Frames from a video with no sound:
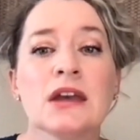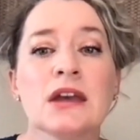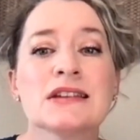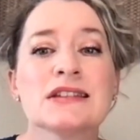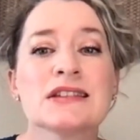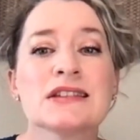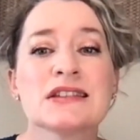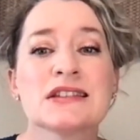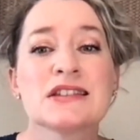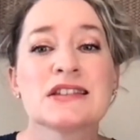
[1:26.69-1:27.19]

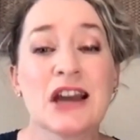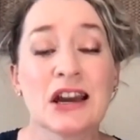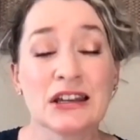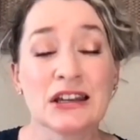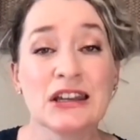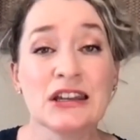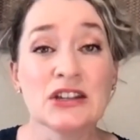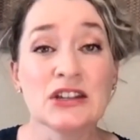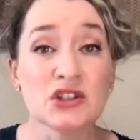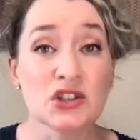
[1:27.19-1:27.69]

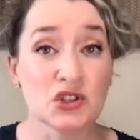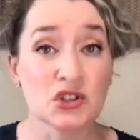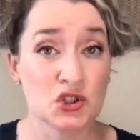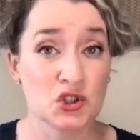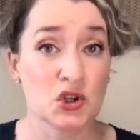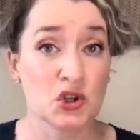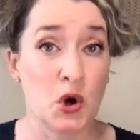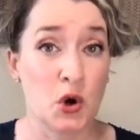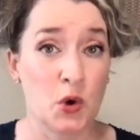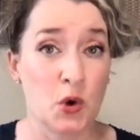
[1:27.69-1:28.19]
Studies
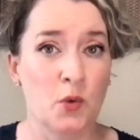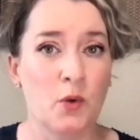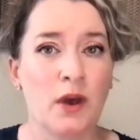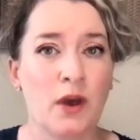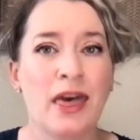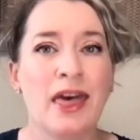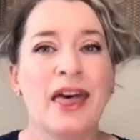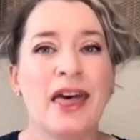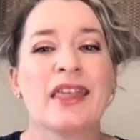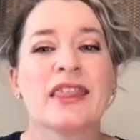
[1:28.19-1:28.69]
show
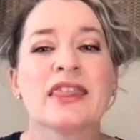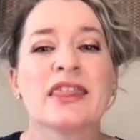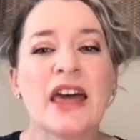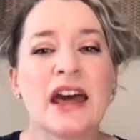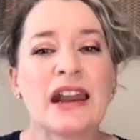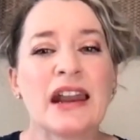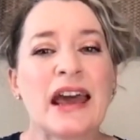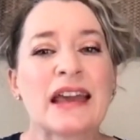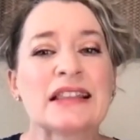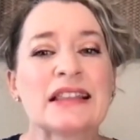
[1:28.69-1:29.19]

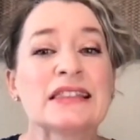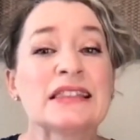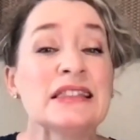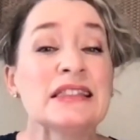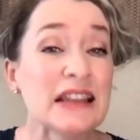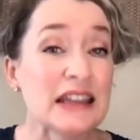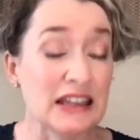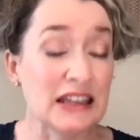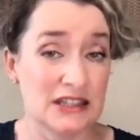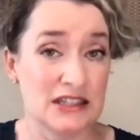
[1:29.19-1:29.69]
that at
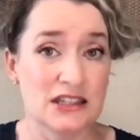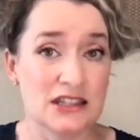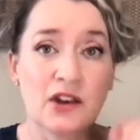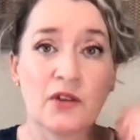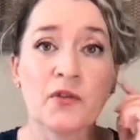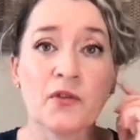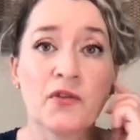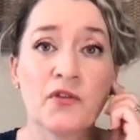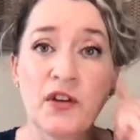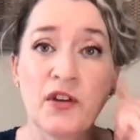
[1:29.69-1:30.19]
least
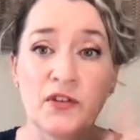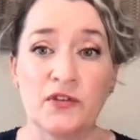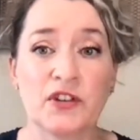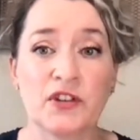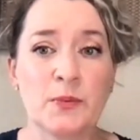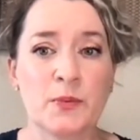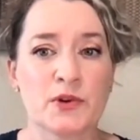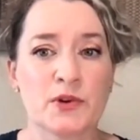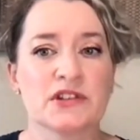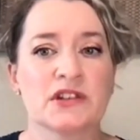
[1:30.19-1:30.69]

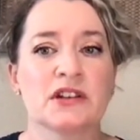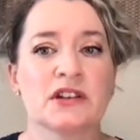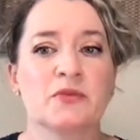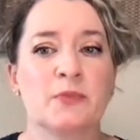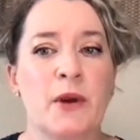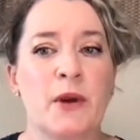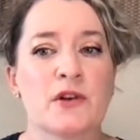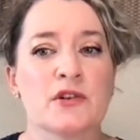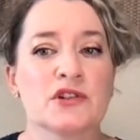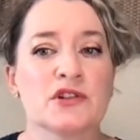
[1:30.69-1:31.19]
50% of
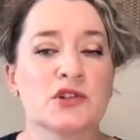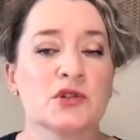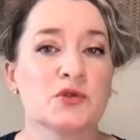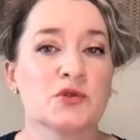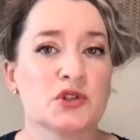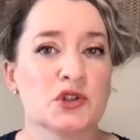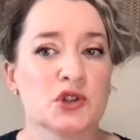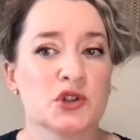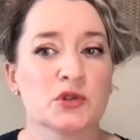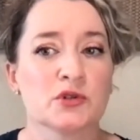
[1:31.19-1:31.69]
parents
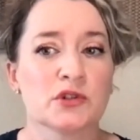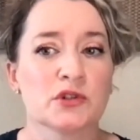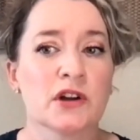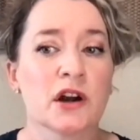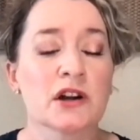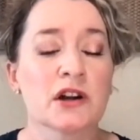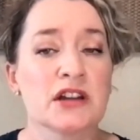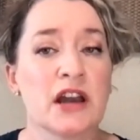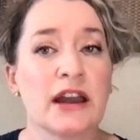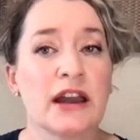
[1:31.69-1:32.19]
whose children
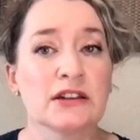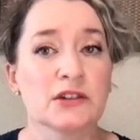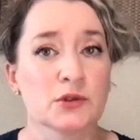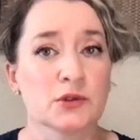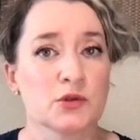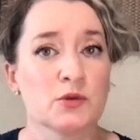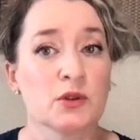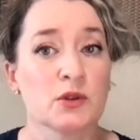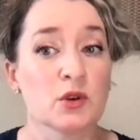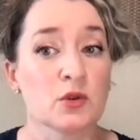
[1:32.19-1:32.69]
are
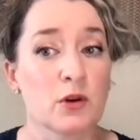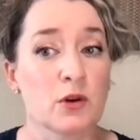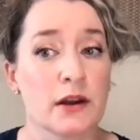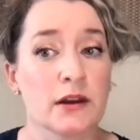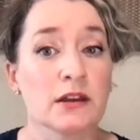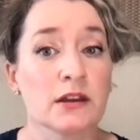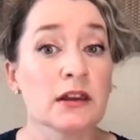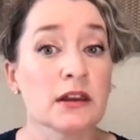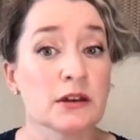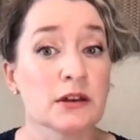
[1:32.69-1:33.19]
diagnosed with
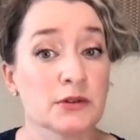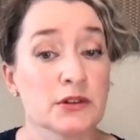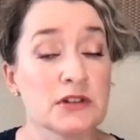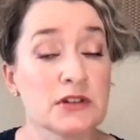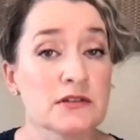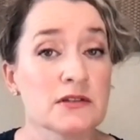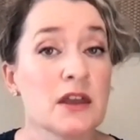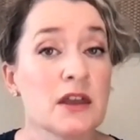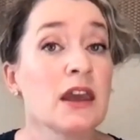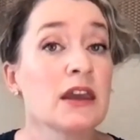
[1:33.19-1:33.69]
chronic
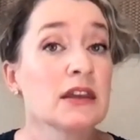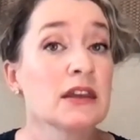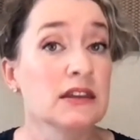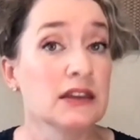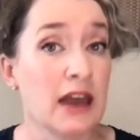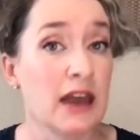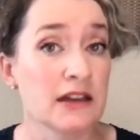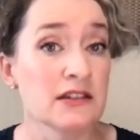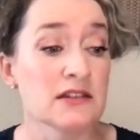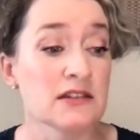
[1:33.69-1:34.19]
illness,
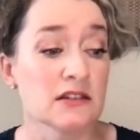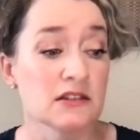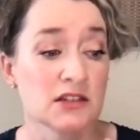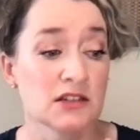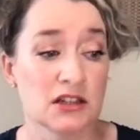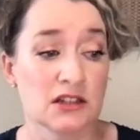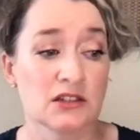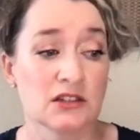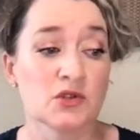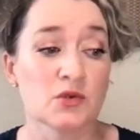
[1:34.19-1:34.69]
yes,
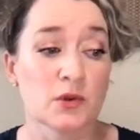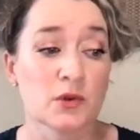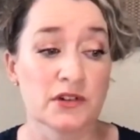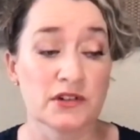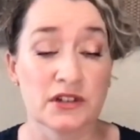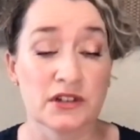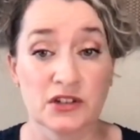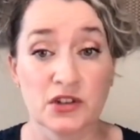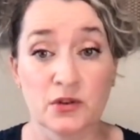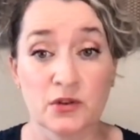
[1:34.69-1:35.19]
tic
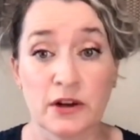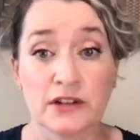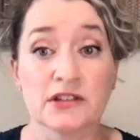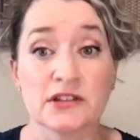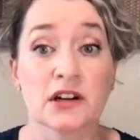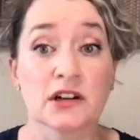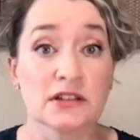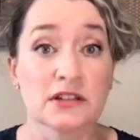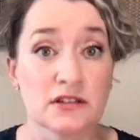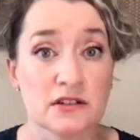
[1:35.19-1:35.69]
disorders and Tourette's
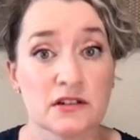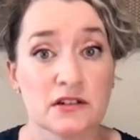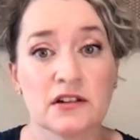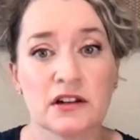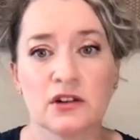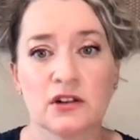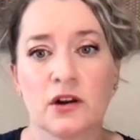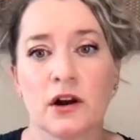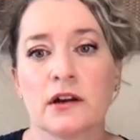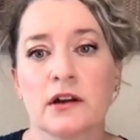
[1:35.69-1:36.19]
are considered a
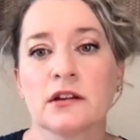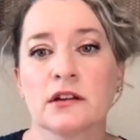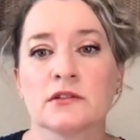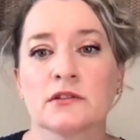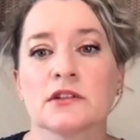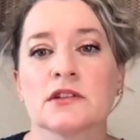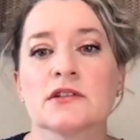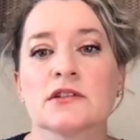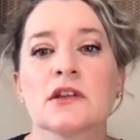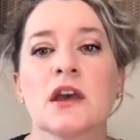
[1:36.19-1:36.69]
chronic
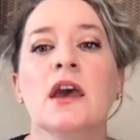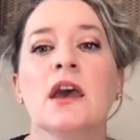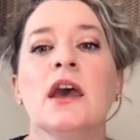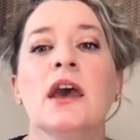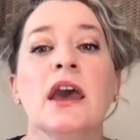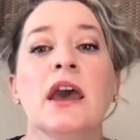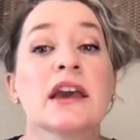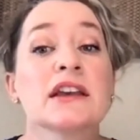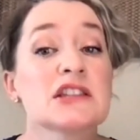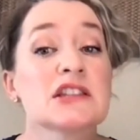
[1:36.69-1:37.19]
illness,
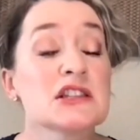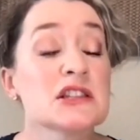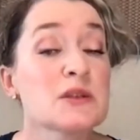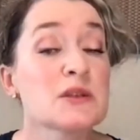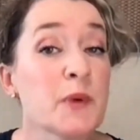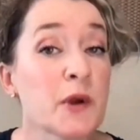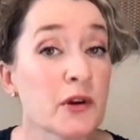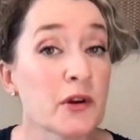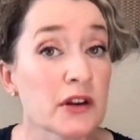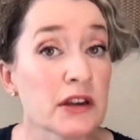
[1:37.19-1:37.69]

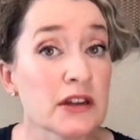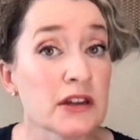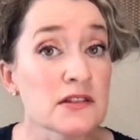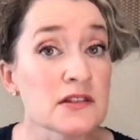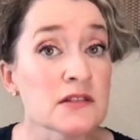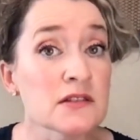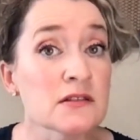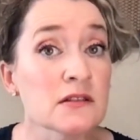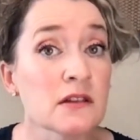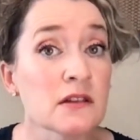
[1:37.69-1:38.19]

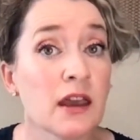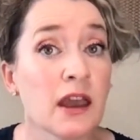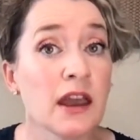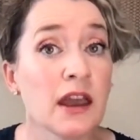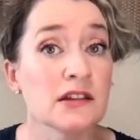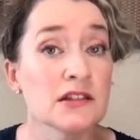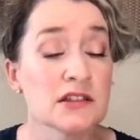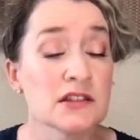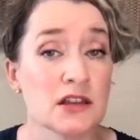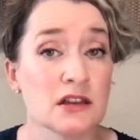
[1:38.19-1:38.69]
experience
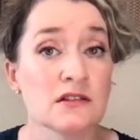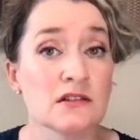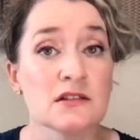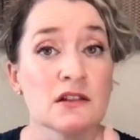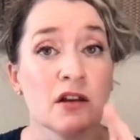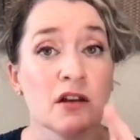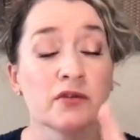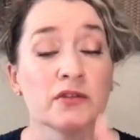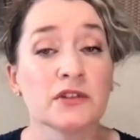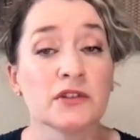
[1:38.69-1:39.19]
a sense
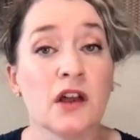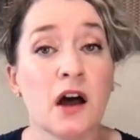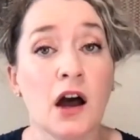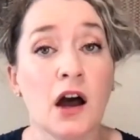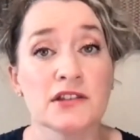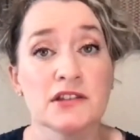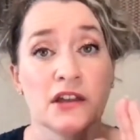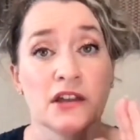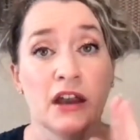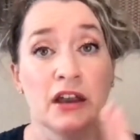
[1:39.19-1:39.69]
of
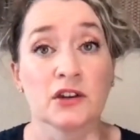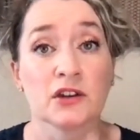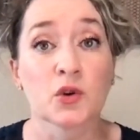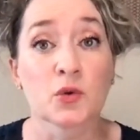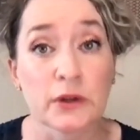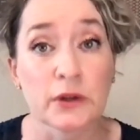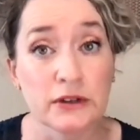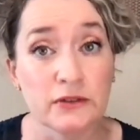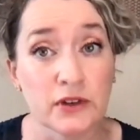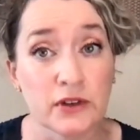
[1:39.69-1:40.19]
loss and
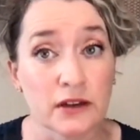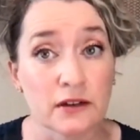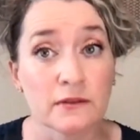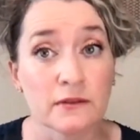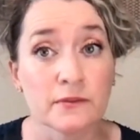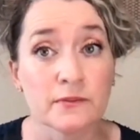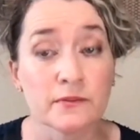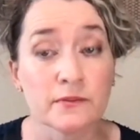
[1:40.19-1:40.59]
grieving.